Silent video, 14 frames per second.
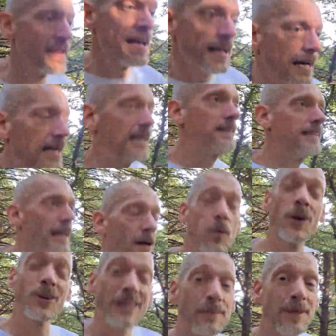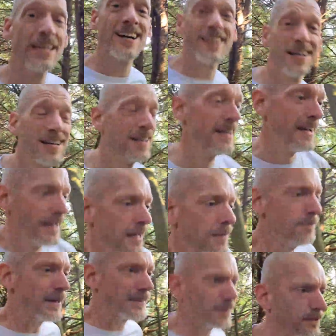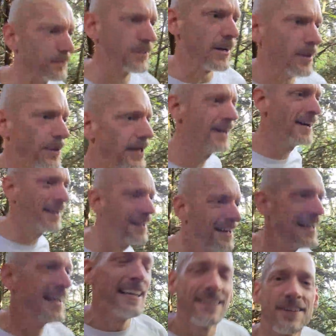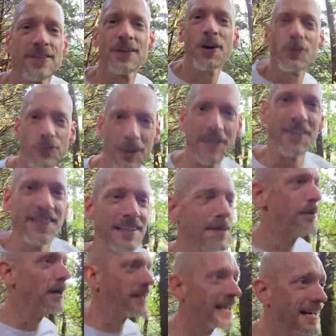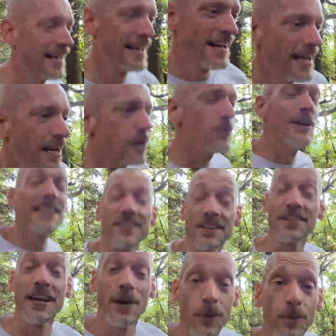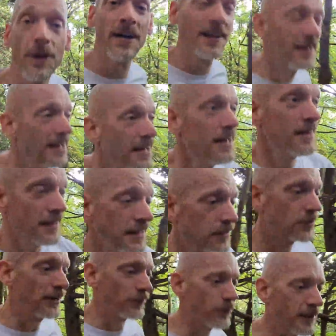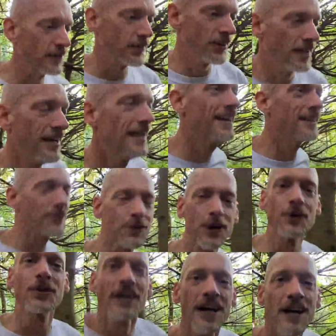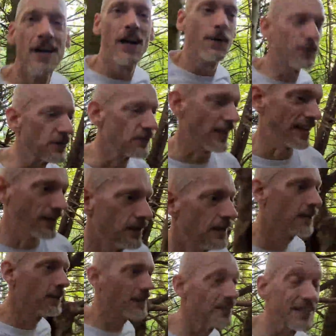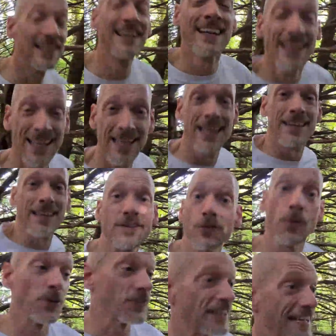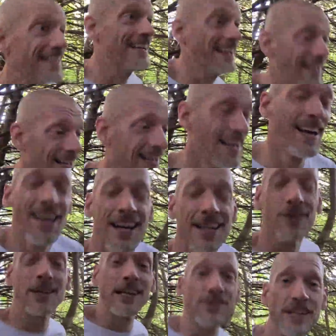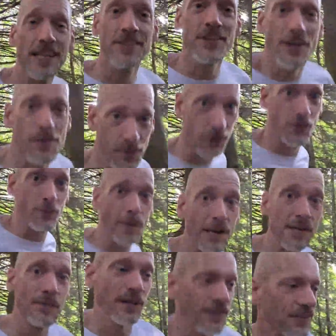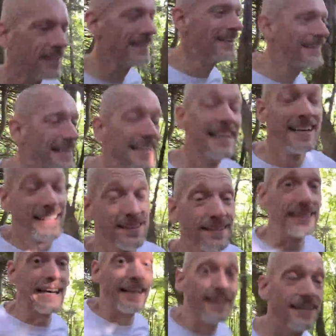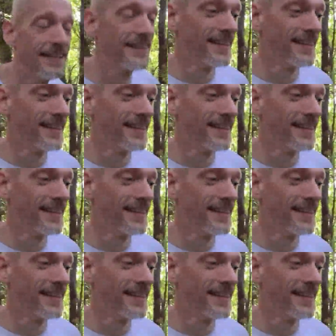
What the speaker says: And yeah, want to give me a big thumbs up. It doesn't cost you anything, but really does help the transformation and growth of this channel. Well, look, thanks once again. And I'll catch you next time on Aspiring Runners. Take care.